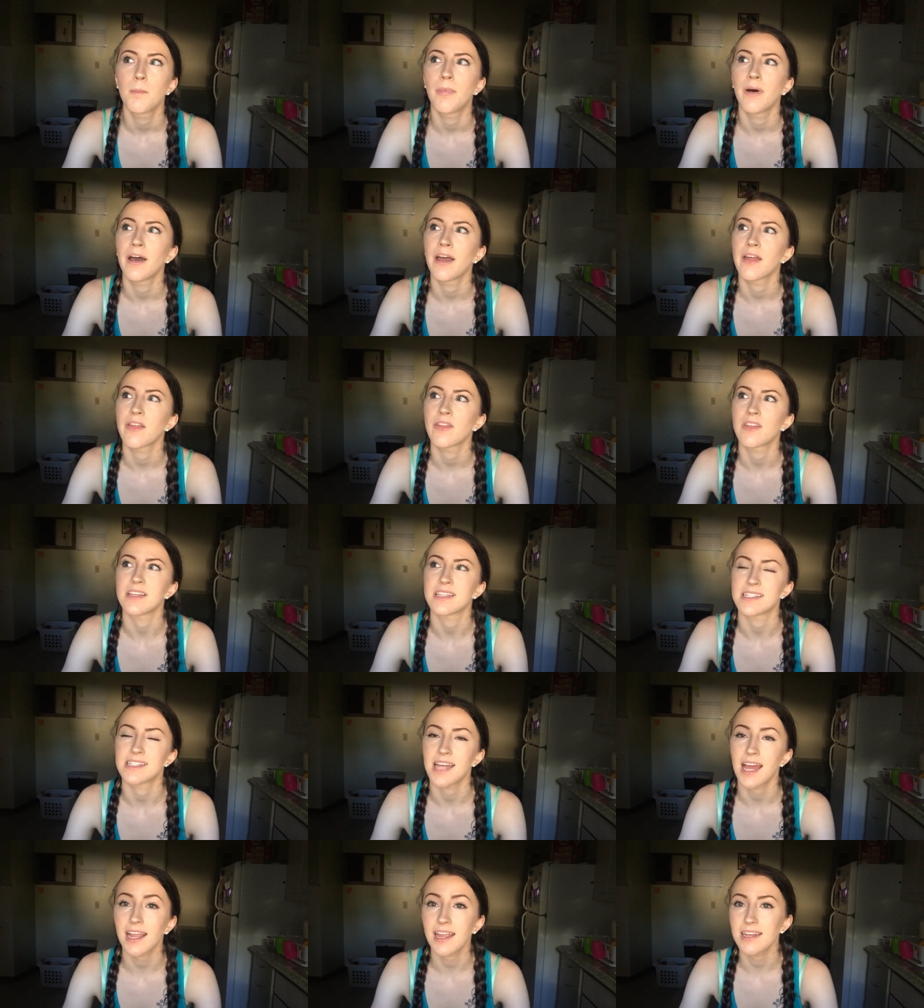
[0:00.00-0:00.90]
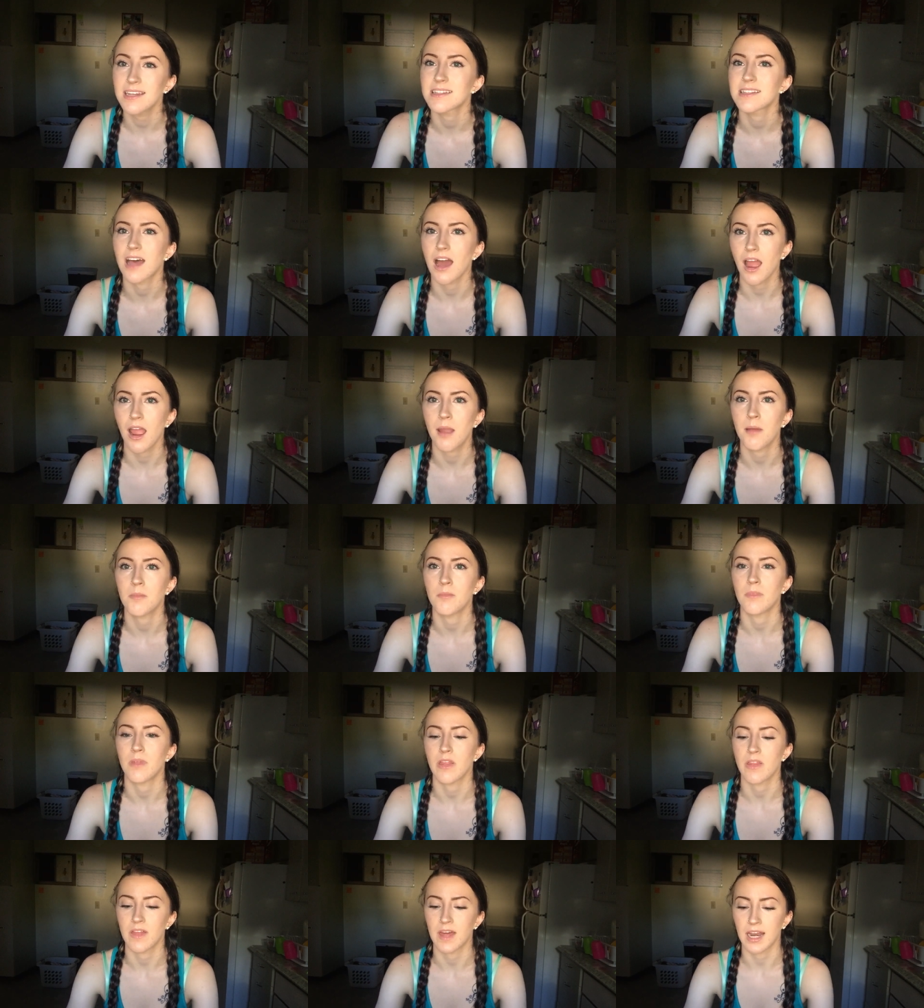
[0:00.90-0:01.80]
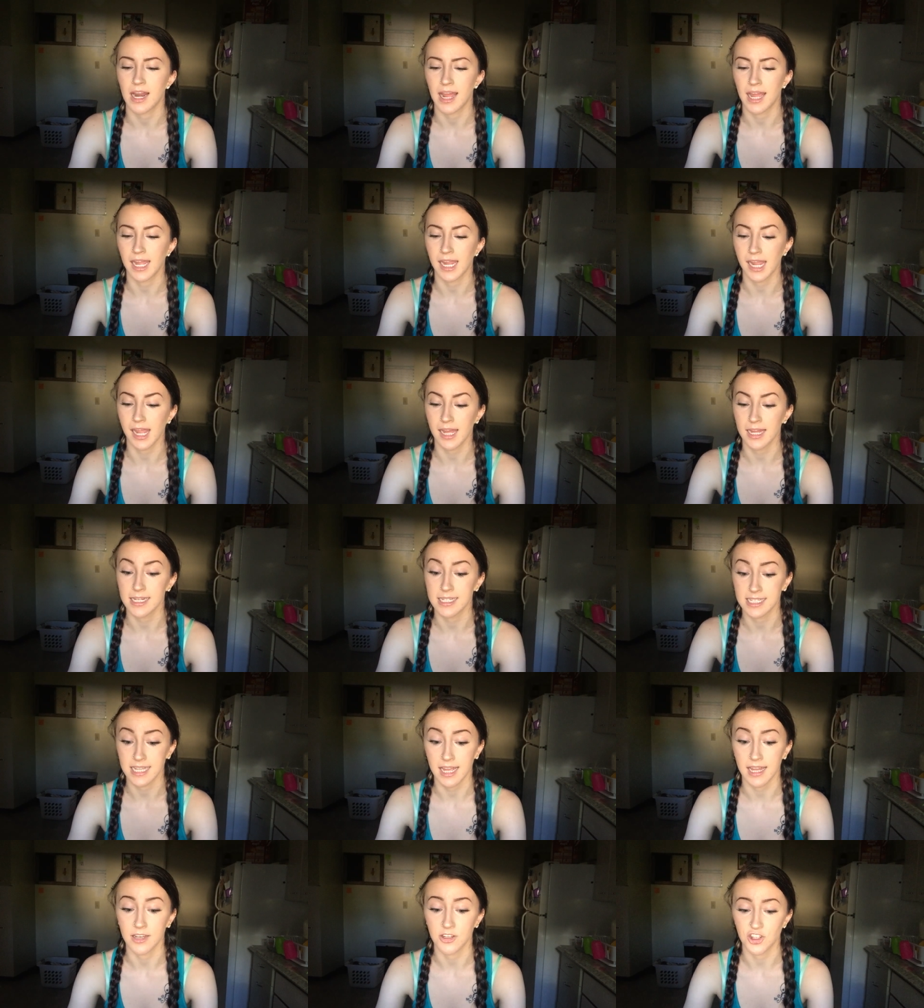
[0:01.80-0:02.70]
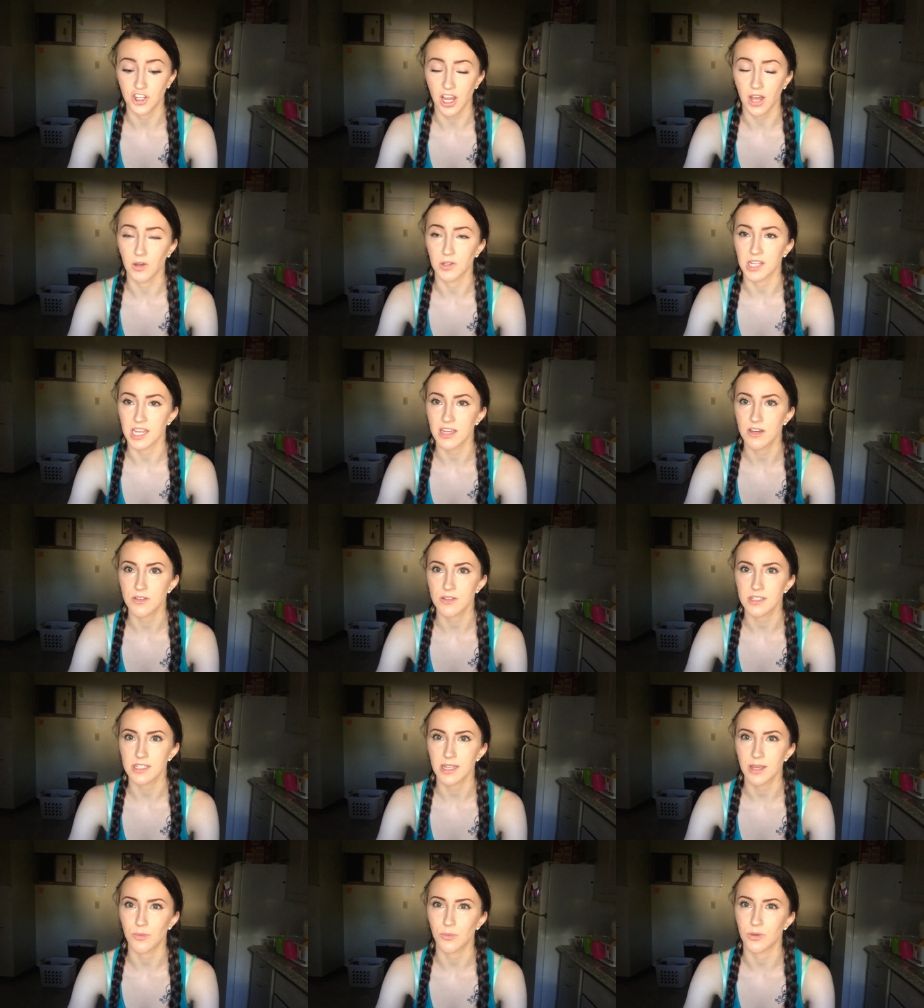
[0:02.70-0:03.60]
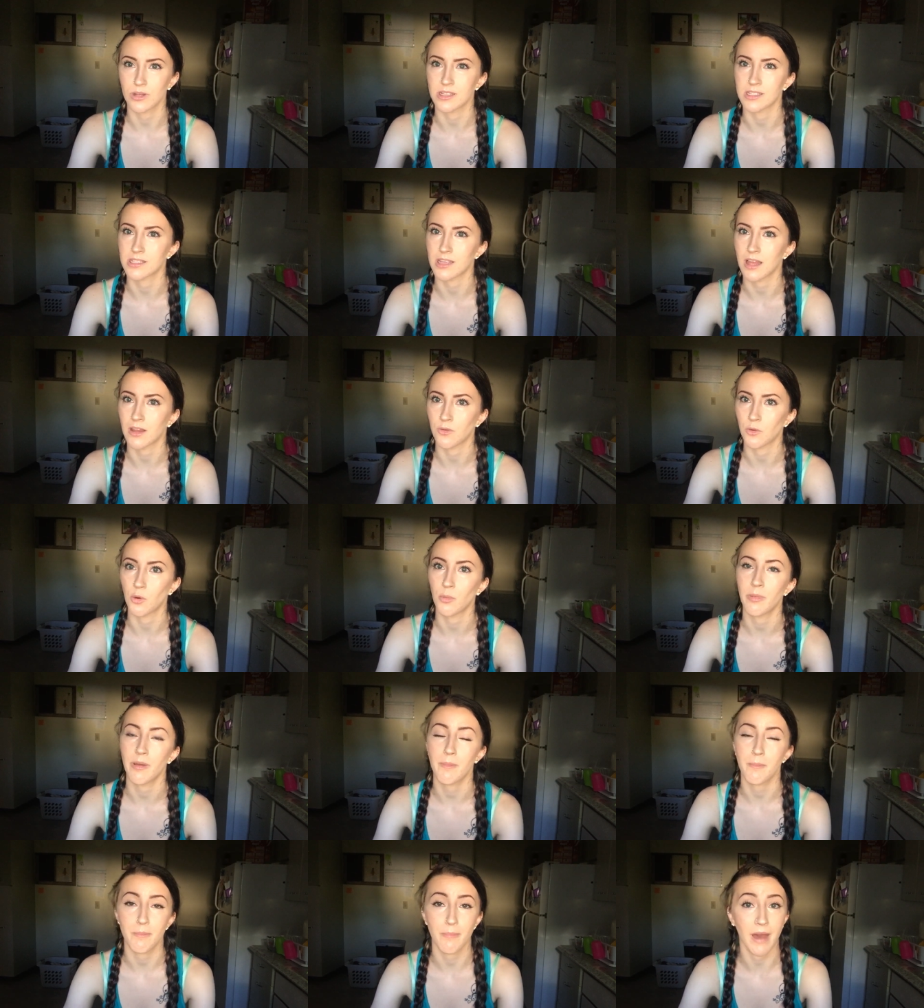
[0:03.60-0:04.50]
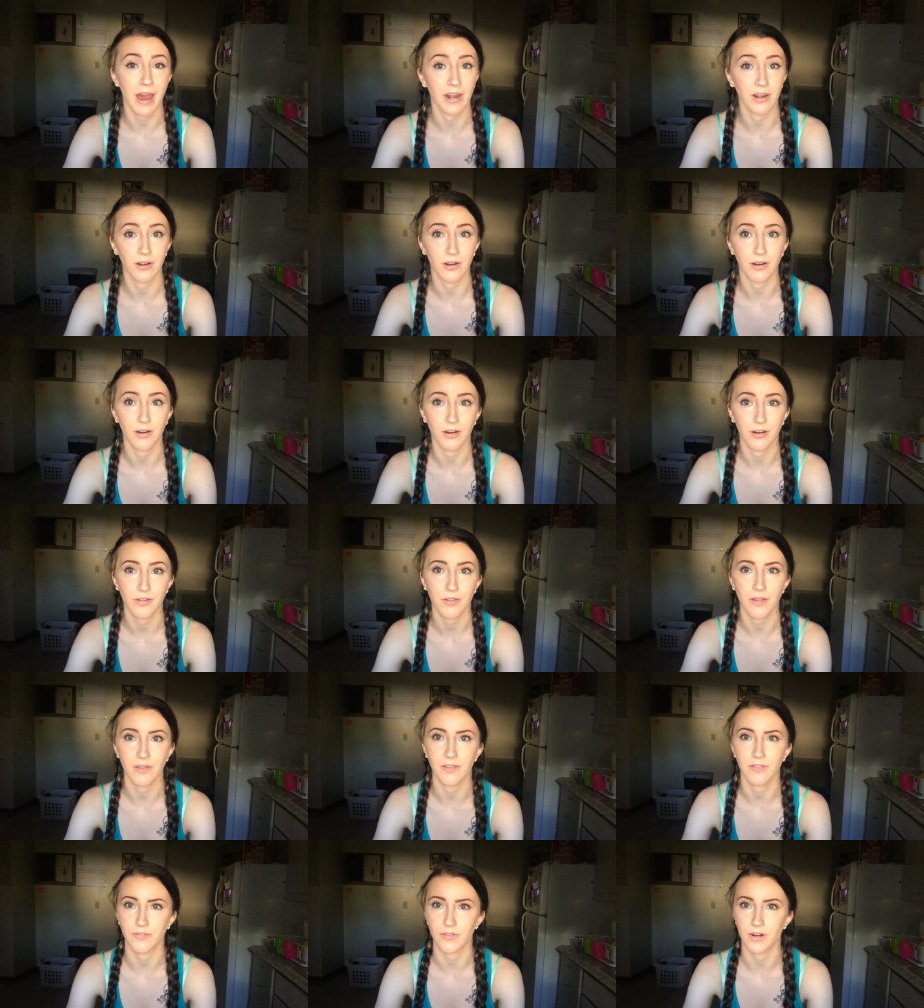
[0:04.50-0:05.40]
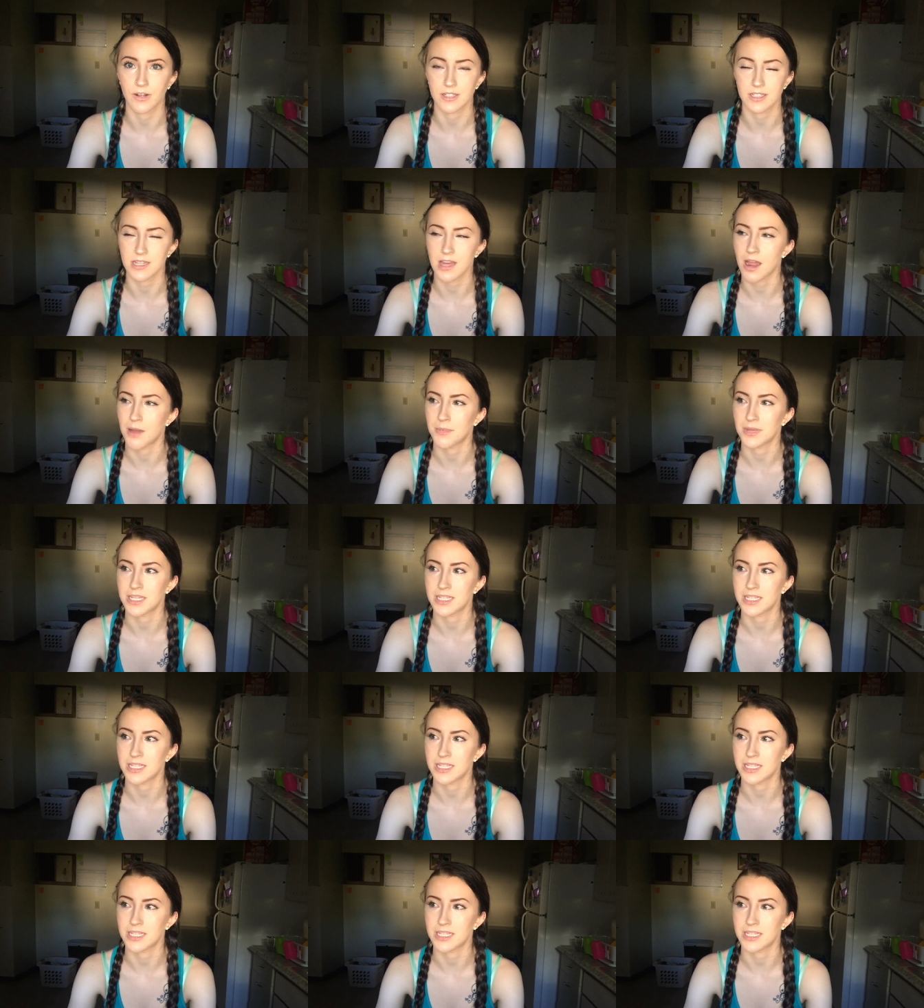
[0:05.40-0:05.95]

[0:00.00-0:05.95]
but the second time that I did gel nails, it was a little bit better than the first time.